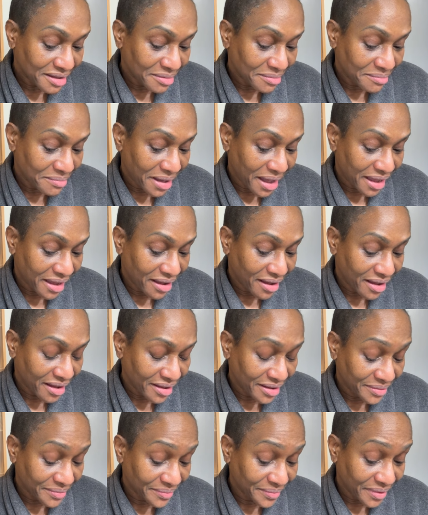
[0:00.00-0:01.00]
my
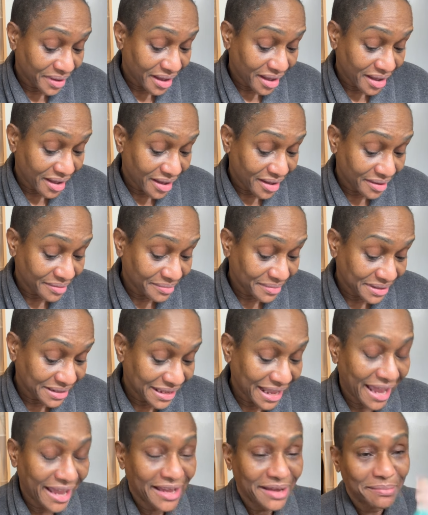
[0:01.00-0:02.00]
um um
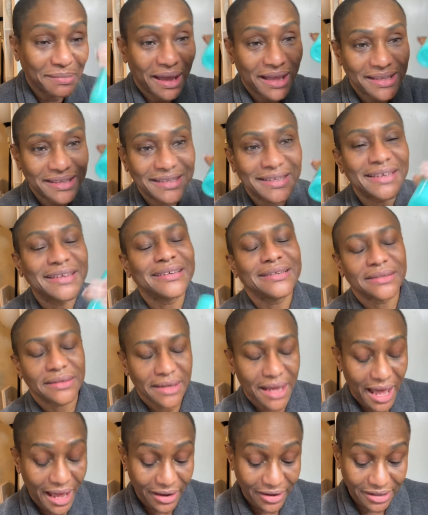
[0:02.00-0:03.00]
niamin.
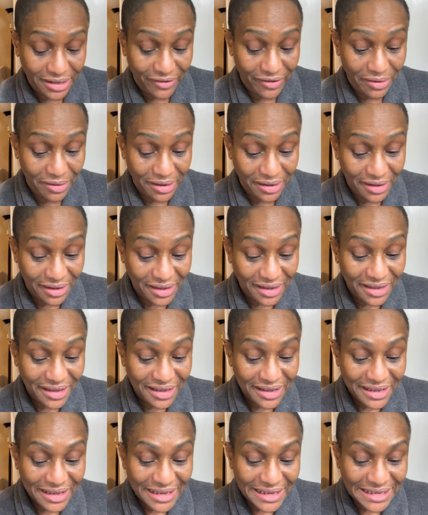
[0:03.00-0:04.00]
I can uh,
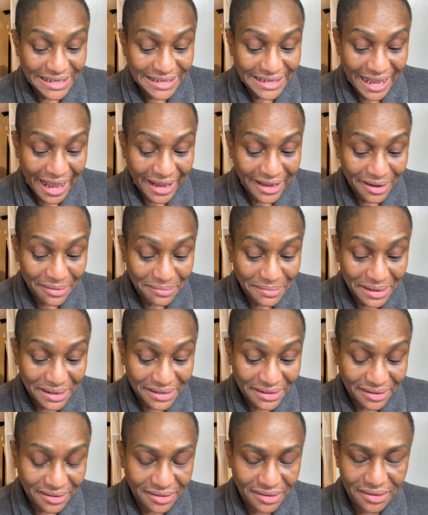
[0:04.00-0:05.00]
niamin.
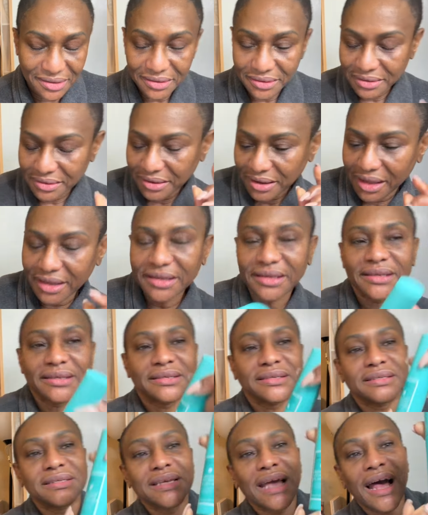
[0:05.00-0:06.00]
Oh God,
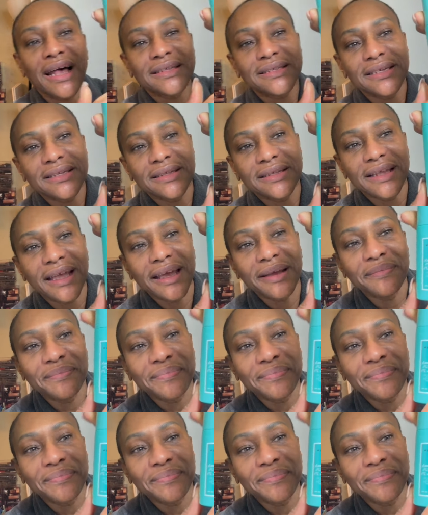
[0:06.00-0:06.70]
y'all see the name?